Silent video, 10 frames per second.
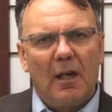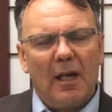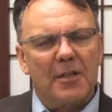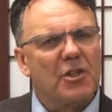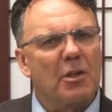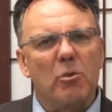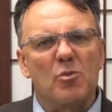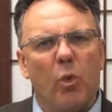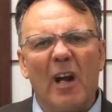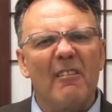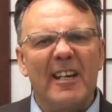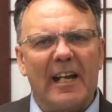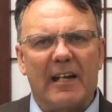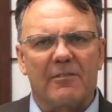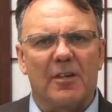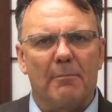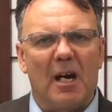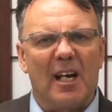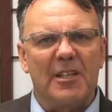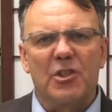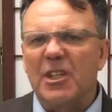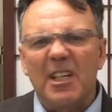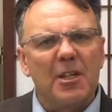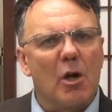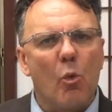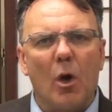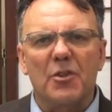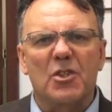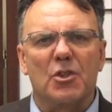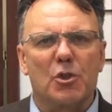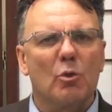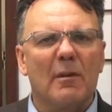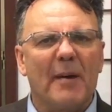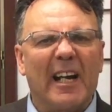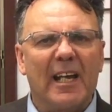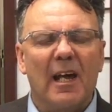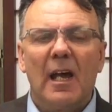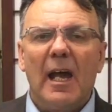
And she was worried out of her mind. She didn't know what to do about it.